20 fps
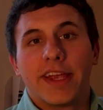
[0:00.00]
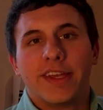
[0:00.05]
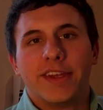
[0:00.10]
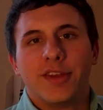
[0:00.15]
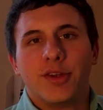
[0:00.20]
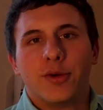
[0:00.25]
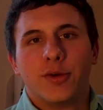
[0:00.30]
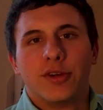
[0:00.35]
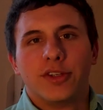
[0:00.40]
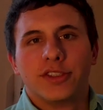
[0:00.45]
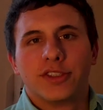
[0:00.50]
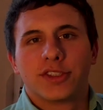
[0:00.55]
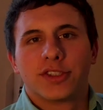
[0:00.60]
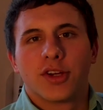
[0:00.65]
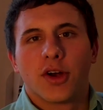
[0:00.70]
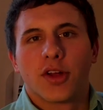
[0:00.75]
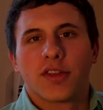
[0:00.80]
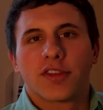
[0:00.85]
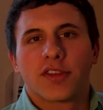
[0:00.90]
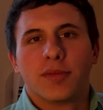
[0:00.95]
How you doing?
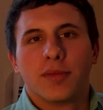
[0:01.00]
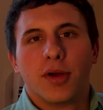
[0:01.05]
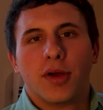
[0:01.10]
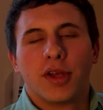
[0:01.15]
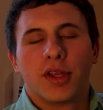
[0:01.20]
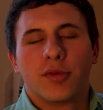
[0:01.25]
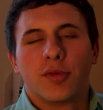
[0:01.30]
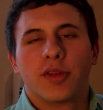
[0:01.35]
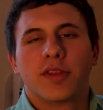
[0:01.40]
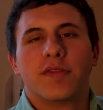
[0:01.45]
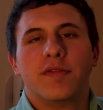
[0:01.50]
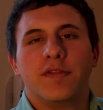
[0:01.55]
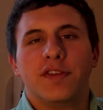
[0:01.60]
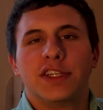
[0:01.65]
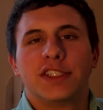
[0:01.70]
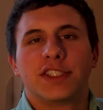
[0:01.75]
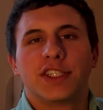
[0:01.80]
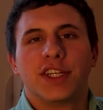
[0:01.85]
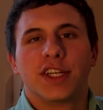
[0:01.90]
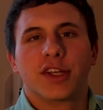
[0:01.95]
Sean Simone with
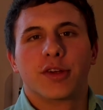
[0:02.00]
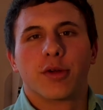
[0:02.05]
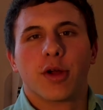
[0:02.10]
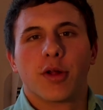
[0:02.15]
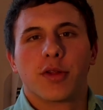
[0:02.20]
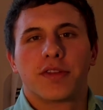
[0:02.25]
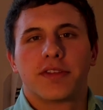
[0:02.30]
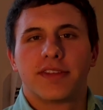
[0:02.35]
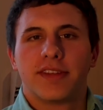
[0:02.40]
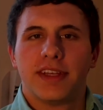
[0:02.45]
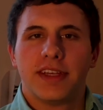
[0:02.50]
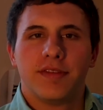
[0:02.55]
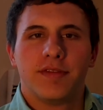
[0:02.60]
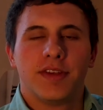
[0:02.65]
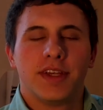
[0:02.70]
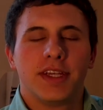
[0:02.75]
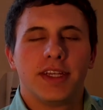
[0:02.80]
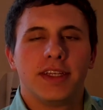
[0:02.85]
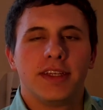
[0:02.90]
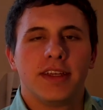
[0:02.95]
Vision and Growth
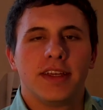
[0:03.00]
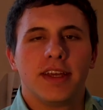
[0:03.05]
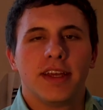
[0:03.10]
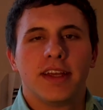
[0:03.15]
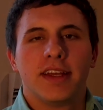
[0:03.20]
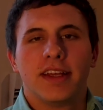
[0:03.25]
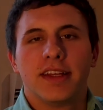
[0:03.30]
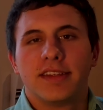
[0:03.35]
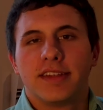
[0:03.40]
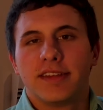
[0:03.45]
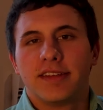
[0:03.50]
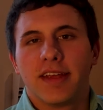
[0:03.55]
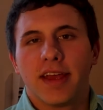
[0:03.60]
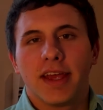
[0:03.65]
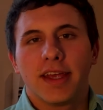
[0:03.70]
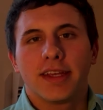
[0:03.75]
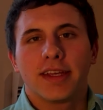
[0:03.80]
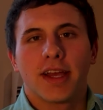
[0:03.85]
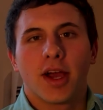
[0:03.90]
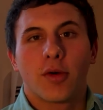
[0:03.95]
TV.
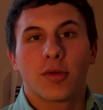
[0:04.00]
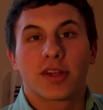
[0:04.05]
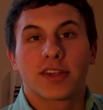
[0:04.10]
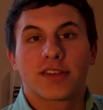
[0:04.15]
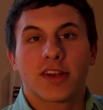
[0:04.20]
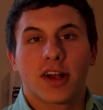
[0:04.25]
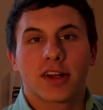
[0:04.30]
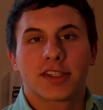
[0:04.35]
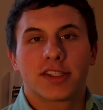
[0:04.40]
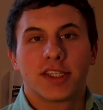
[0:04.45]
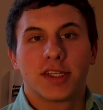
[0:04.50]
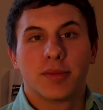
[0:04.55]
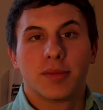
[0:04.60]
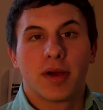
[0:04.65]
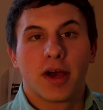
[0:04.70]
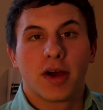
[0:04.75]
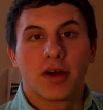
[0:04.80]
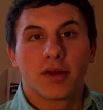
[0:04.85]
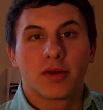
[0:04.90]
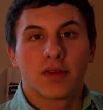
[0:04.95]
Today I want to talk to you
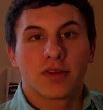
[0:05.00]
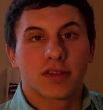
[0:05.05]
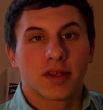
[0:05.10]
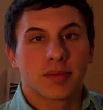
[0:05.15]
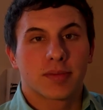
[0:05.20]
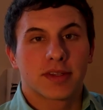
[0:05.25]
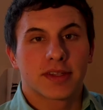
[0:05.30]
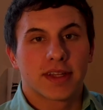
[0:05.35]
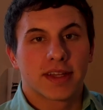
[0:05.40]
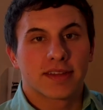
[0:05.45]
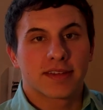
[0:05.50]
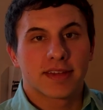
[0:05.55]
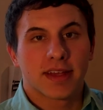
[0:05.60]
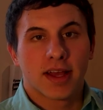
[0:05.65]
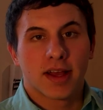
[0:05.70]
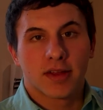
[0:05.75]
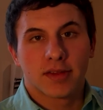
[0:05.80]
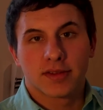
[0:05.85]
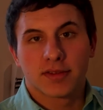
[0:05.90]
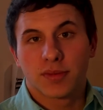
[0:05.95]
about something that
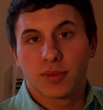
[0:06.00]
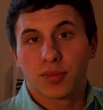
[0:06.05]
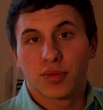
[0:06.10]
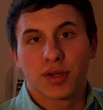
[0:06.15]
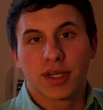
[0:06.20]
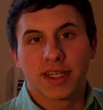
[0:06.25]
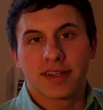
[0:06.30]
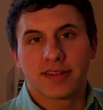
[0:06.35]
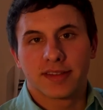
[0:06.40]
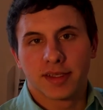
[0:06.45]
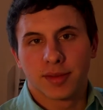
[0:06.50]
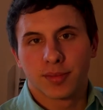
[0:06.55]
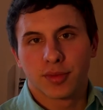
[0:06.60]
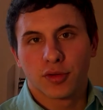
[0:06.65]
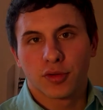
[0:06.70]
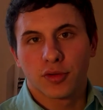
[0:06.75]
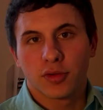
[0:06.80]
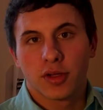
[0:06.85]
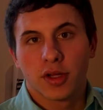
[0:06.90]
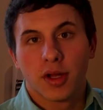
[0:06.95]
sounds pretty
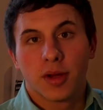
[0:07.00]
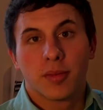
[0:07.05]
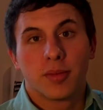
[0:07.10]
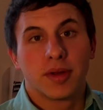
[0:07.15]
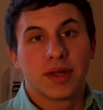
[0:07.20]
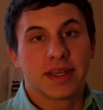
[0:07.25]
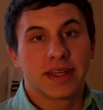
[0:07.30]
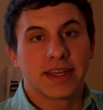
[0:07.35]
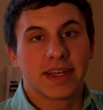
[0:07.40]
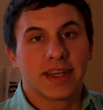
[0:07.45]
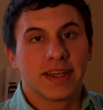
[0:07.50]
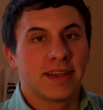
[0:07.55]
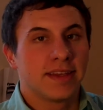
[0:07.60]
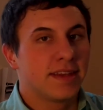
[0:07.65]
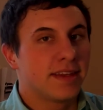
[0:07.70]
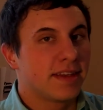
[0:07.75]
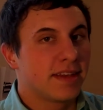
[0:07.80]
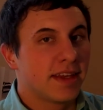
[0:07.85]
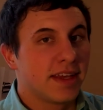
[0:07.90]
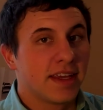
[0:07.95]
simple, but
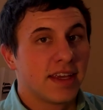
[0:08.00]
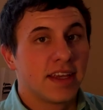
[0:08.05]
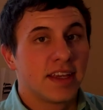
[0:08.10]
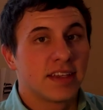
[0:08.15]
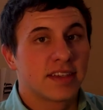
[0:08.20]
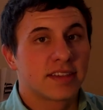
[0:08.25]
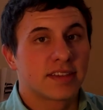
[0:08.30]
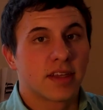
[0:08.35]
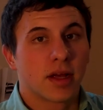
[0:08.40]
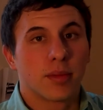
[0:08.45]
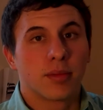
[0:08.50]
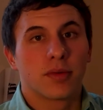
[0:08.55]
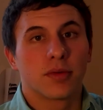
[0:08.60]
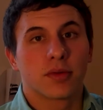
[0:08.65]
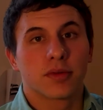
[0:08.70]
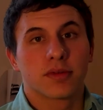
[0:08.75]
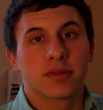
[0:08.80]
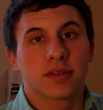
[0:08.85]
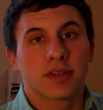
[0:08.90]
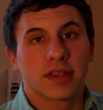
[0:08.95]
again
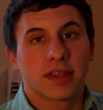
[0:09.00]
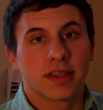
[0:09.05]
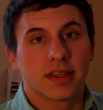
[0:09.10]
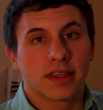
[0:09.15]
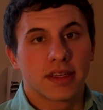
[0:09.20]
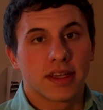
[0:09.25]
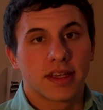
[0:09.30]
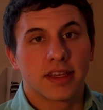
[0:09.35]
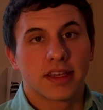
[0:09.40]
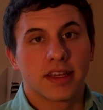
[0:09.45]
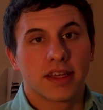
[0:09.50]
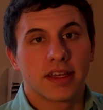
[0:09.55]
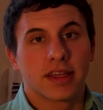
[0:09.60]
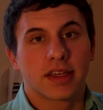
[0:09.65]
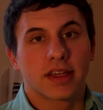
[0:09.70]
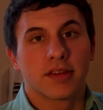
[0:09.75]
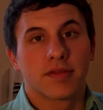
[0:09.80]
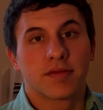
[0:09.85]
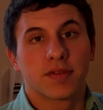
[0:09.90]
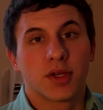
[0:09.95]
stumbles and
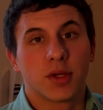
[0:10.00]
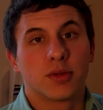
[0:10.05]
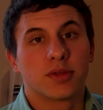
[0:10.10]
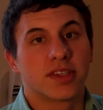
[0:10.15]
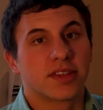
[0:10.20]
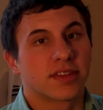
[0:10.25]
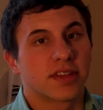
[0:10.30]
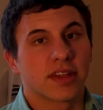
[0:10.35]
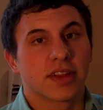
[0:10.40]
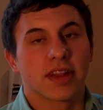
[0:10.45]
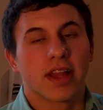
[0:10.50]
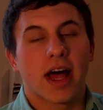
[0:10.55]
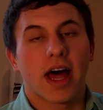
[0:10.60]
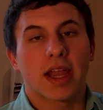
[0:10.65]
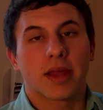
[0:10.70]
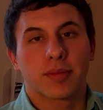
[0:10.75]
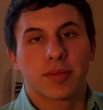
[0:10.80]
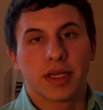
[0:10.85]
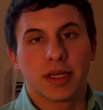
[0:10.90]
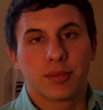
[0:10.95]
confuses a
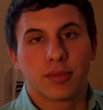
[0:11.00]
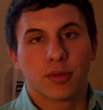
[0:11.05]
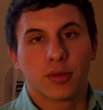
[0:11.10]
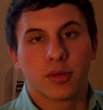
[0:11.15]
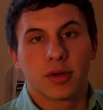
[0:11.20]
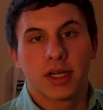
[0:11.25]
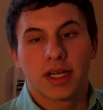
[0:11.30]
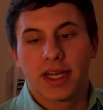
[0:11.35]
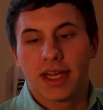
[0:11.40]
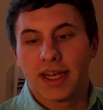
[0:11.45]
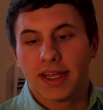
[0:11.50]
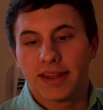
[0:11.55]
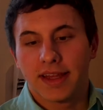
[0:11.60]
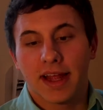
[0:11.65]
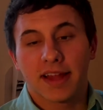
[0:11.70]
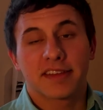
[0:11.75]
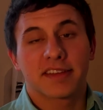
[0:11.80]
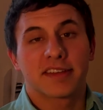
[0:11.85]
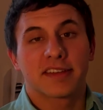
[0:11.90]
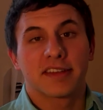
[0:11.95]
lot of people, and
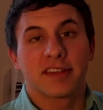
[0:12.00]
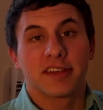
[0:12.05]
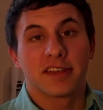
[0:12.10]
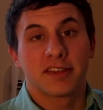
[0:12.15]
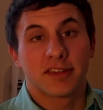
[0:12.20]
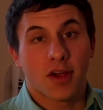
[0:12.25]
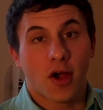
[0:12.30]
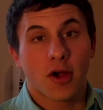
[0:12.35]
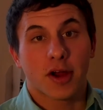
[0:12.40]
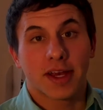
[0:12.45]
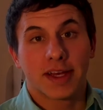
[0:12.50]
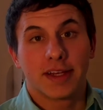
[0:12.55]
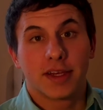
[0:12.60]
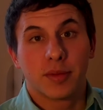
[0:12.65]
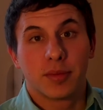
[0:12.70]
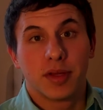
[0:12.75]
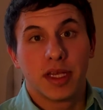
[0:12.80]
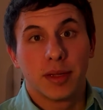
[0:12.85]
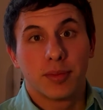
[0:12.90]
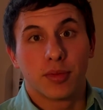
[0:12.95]
that's talking to
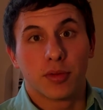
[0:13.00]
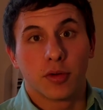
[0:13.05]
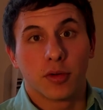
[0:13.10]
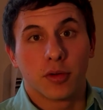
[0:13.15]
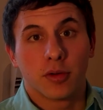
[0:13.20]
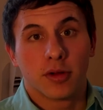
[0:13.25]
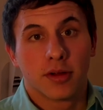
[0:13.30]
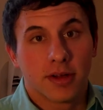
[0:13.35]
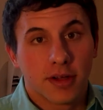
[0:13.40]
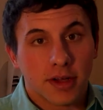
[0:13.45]
people.